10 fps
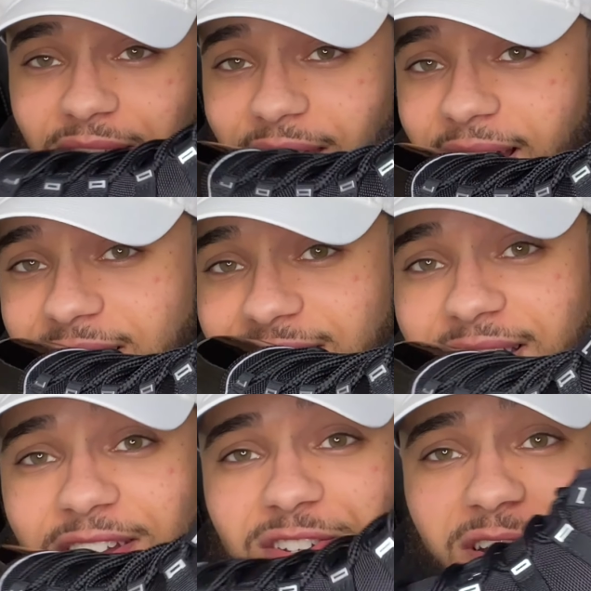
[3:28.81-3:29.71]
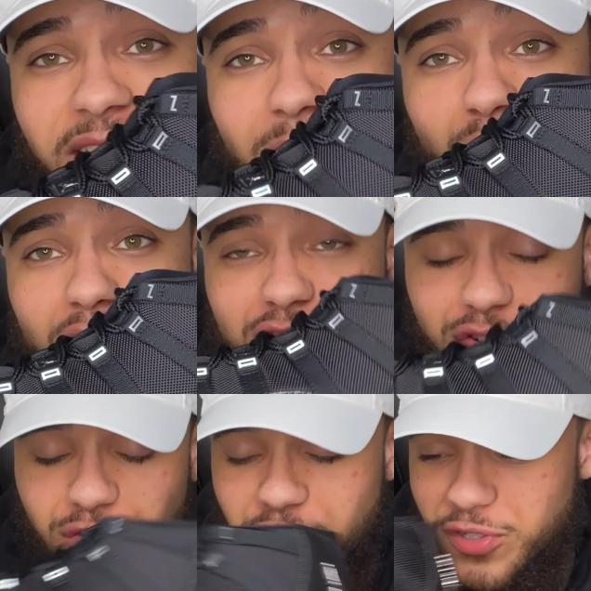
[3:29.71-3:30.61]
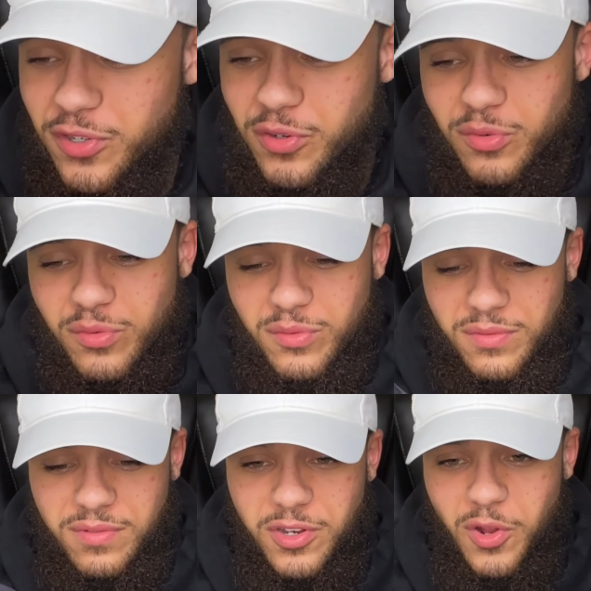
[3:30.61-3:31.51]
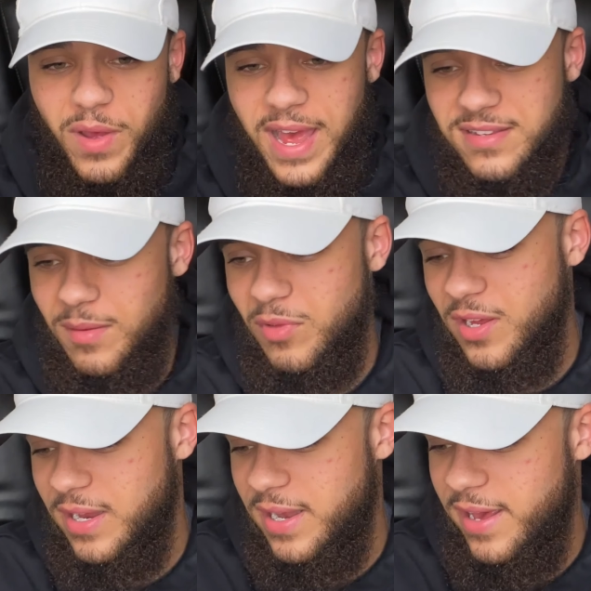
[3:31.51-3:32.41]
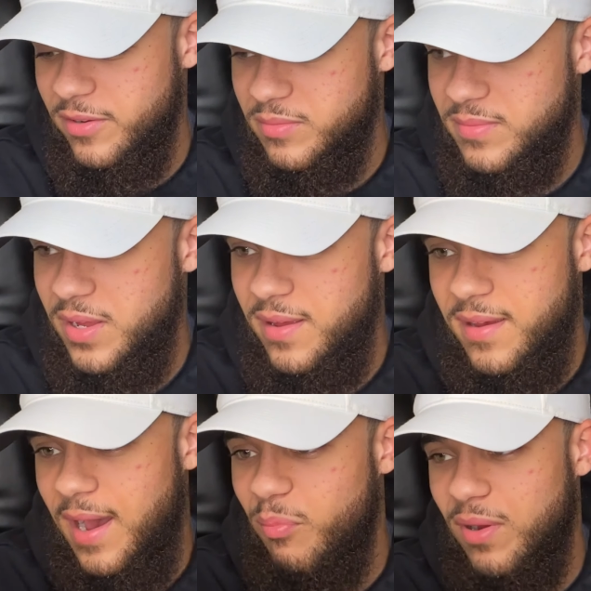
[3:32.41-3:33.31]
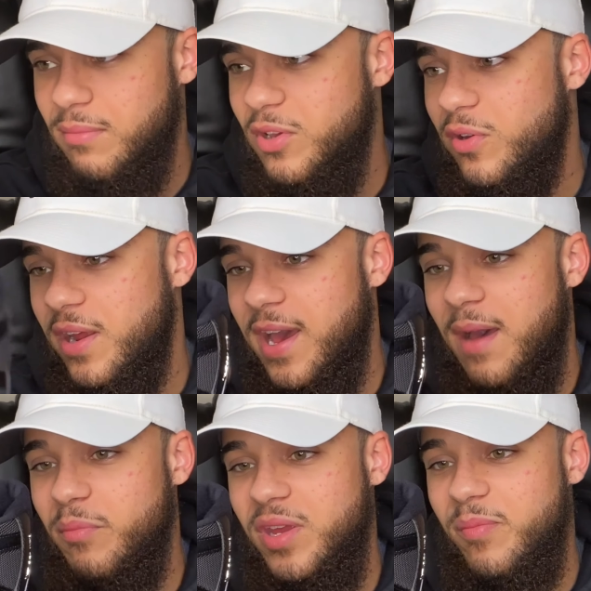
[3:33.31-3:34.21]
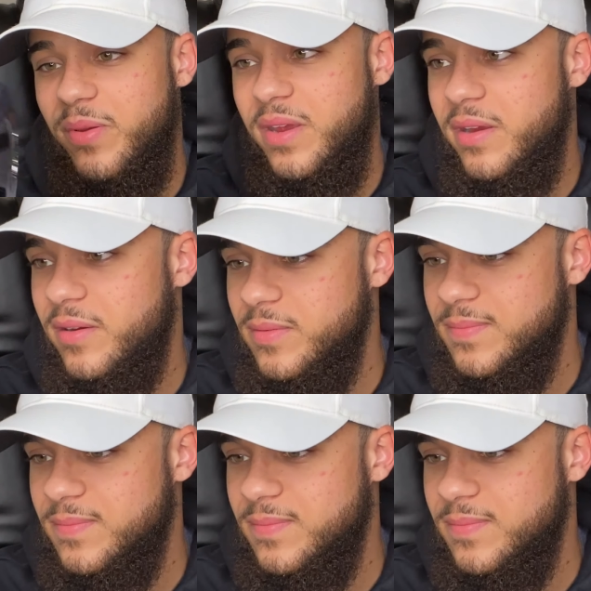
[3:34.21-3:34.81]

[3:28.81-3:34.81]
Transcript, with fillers: Like I said, these are not personal, so, you know, as I'm looking at them, I'm probably gonna cop me a pair.